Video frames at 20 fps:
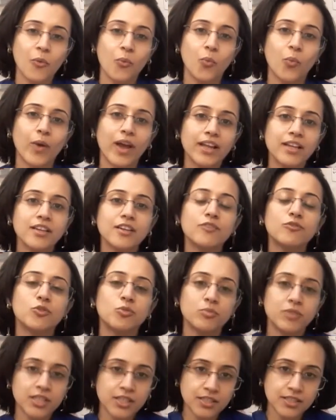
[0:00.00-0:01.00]
When a
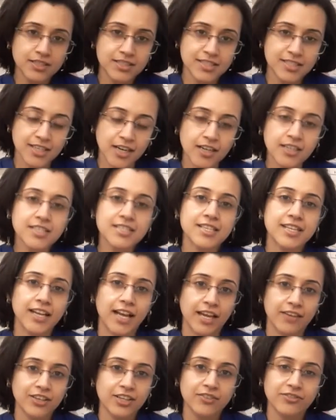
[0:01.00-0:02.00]
woman starts an
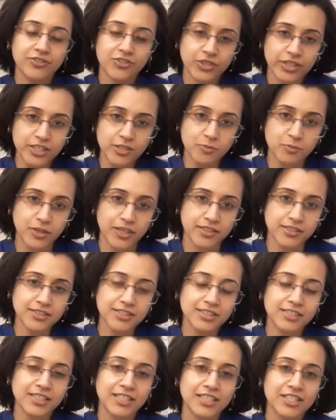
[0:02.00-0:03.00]
IVF
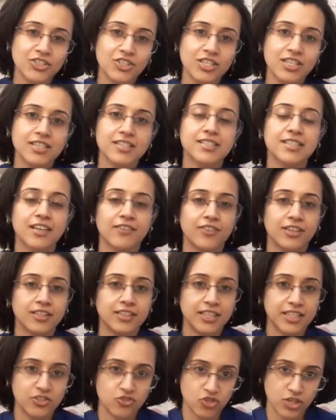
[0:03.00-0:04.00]
treatment, she is
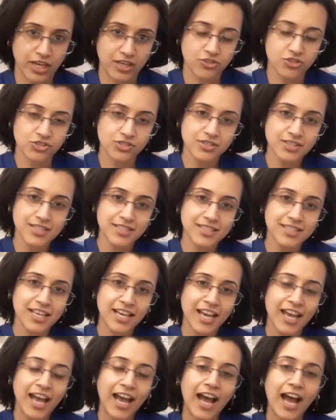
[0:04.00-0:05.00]
given injections,
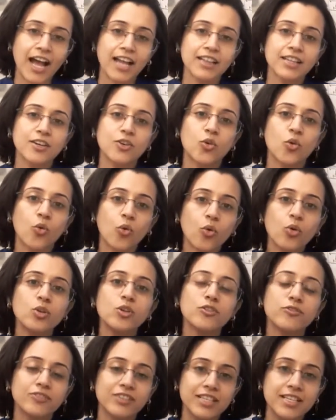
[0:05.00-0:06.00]
and the
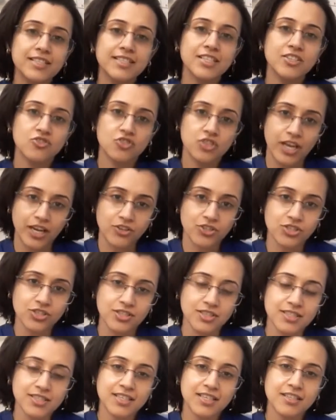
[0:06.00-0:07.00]
goal of these
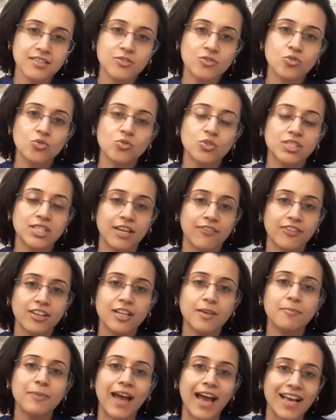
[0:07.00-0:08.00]
injections is to
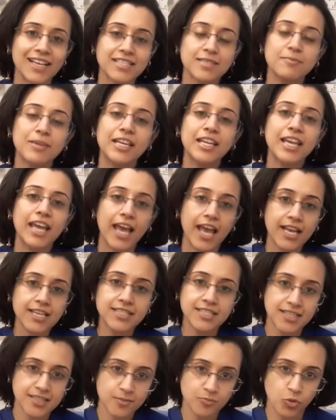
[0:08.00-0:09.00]
develop as many
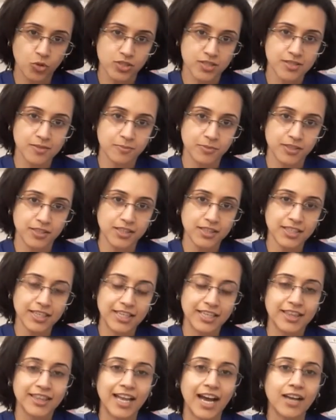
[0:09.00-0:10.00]
eggs as possible
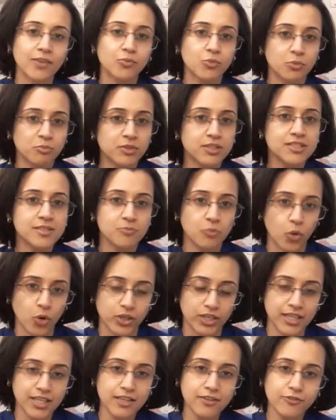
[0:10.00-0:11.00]
in that woman's
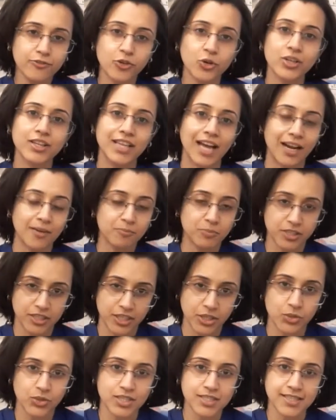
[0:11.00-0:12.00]
body for that
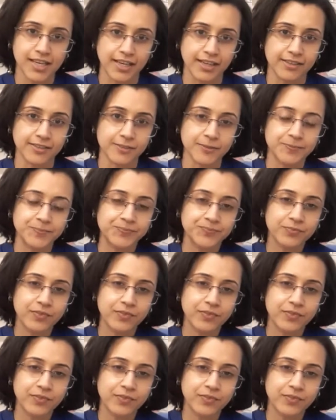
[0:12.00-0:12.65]
particular cycle.